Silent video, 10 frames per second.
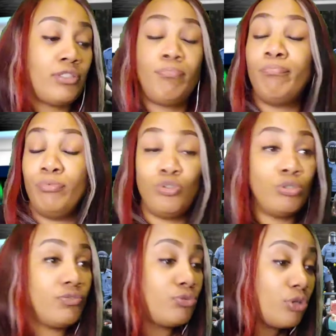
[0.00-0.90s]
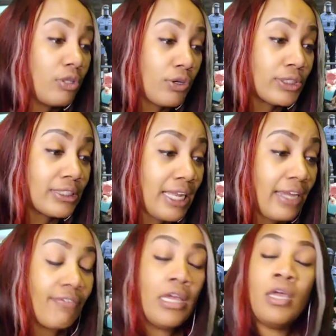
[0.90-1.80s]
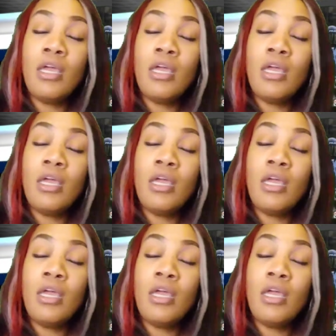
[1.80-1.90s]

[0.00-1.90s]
after George Floyd lost his life,